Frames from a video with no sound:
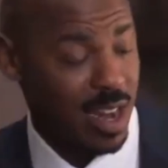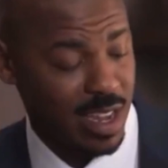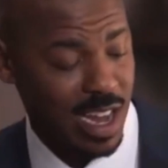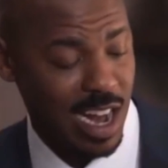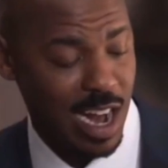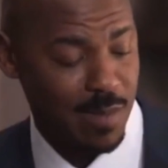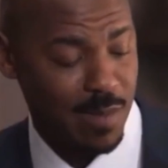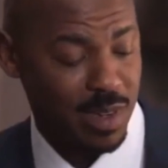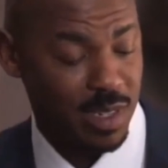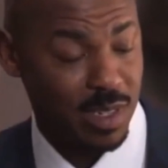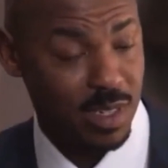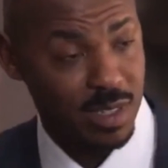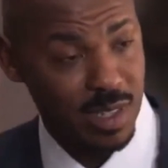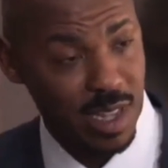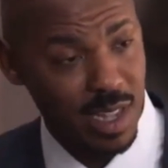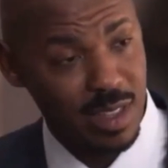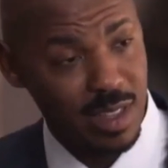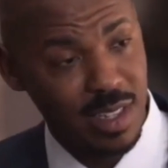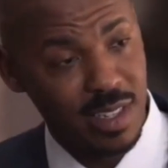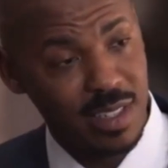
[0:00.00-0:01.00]
a camera just
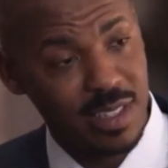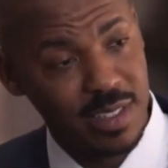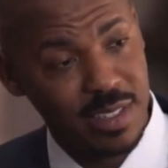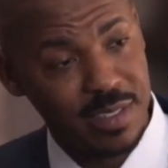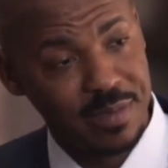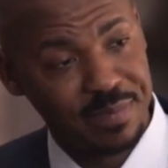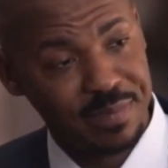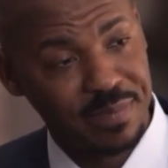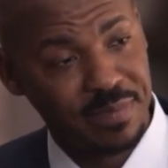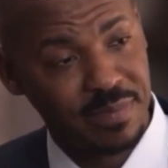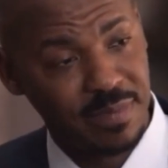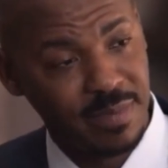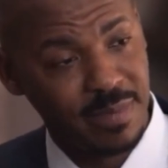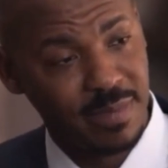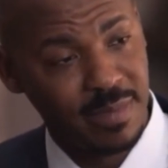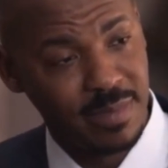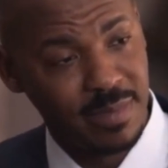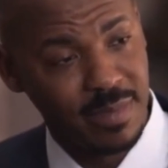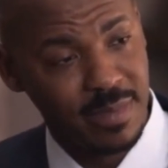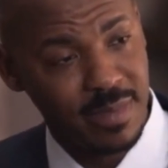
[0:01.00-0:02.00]
like this,
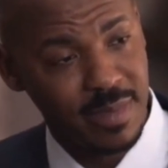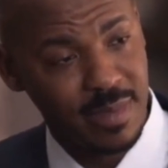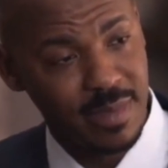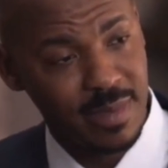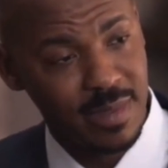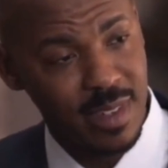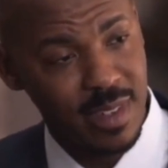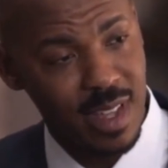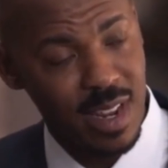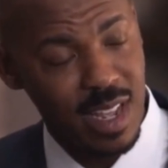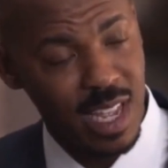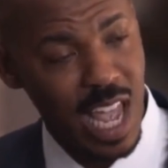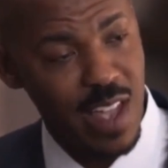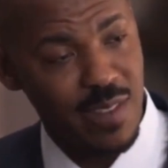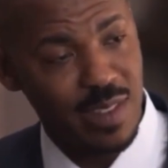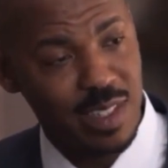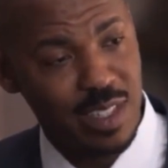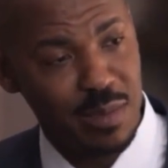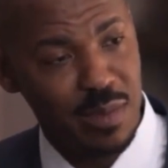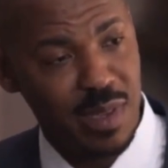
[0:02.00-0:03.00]
and he gave
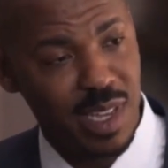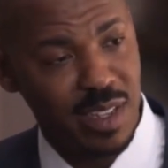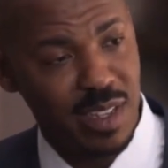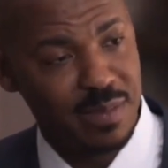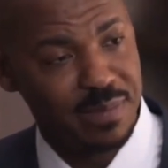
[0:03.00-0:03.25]
it to me.